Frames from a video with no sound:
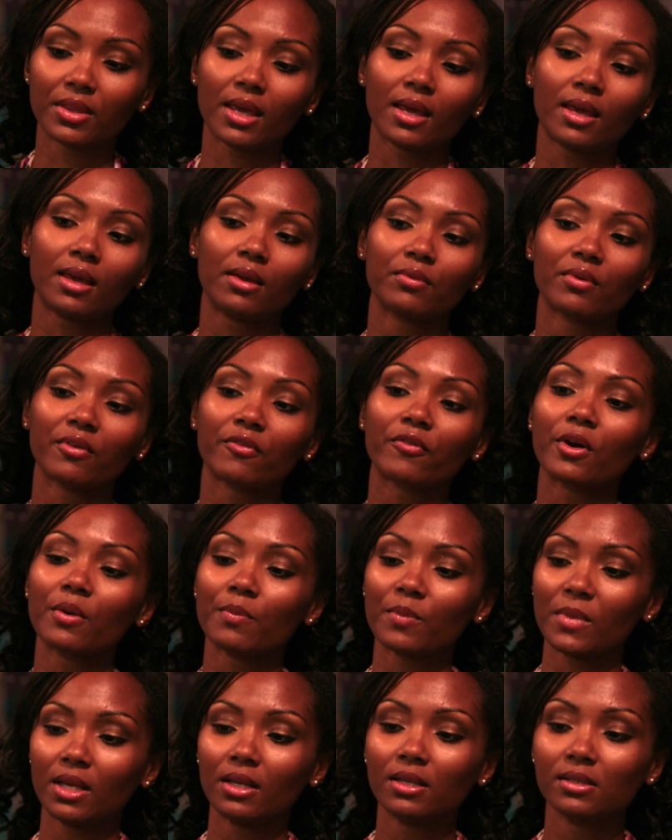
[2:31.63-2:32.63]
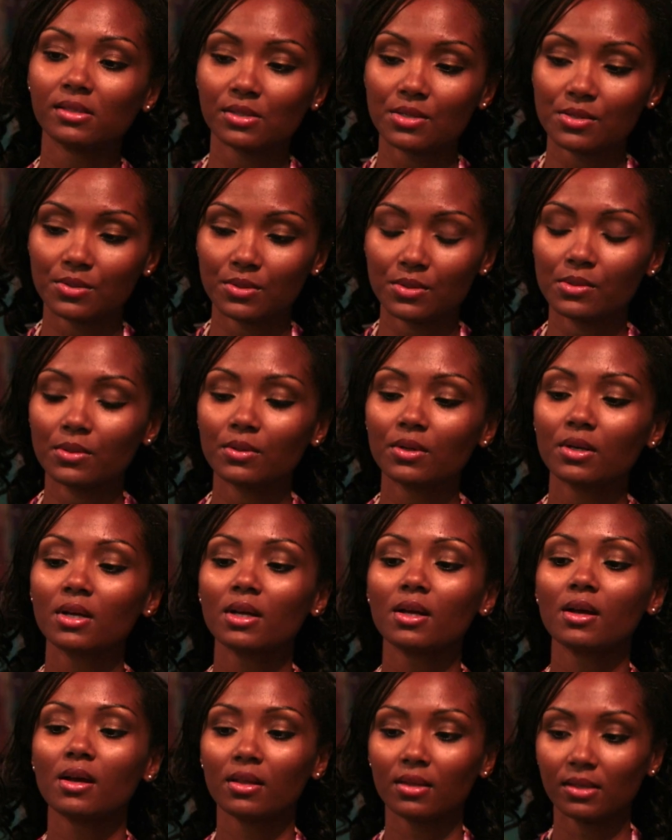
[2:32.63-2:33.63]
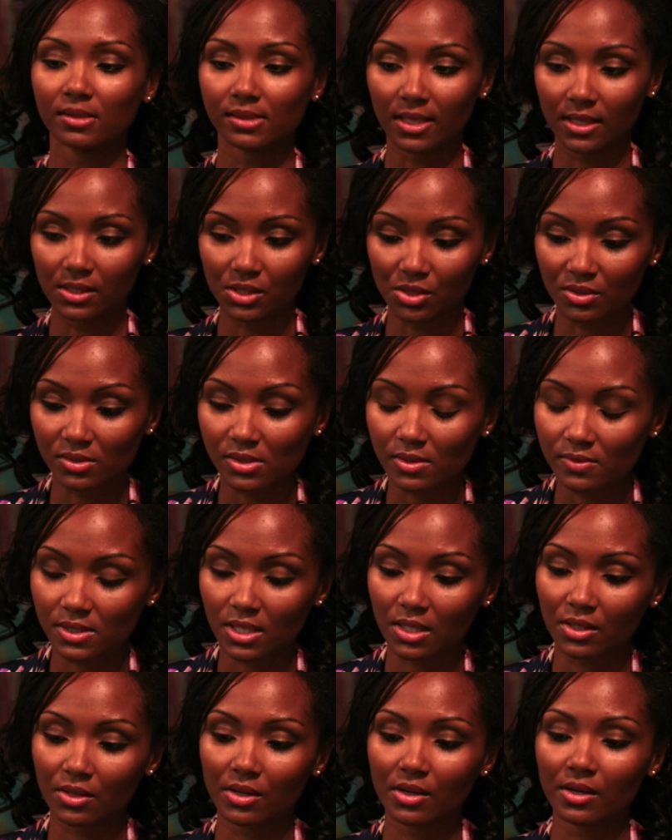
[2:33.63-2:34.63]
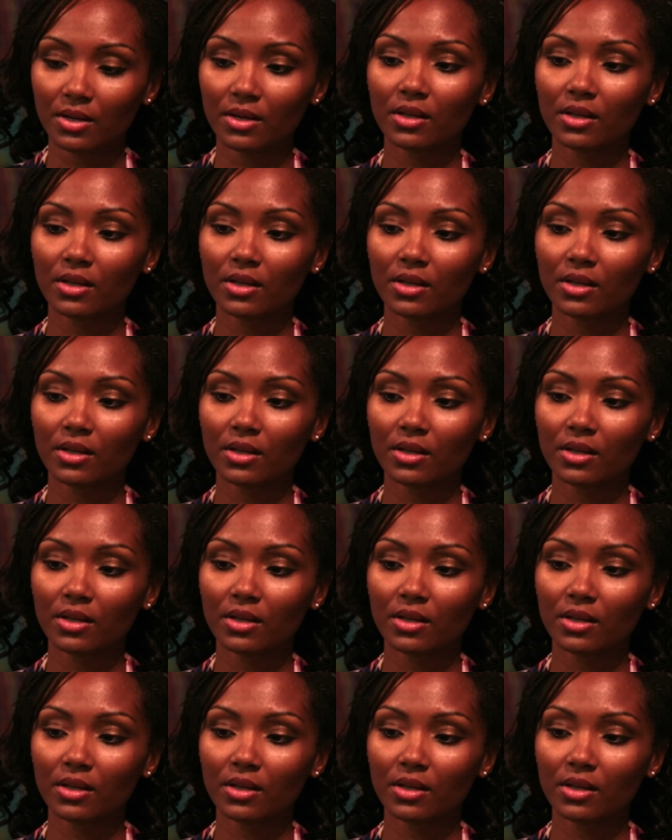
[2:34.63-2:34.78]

they referred me to the St. Joseph Center,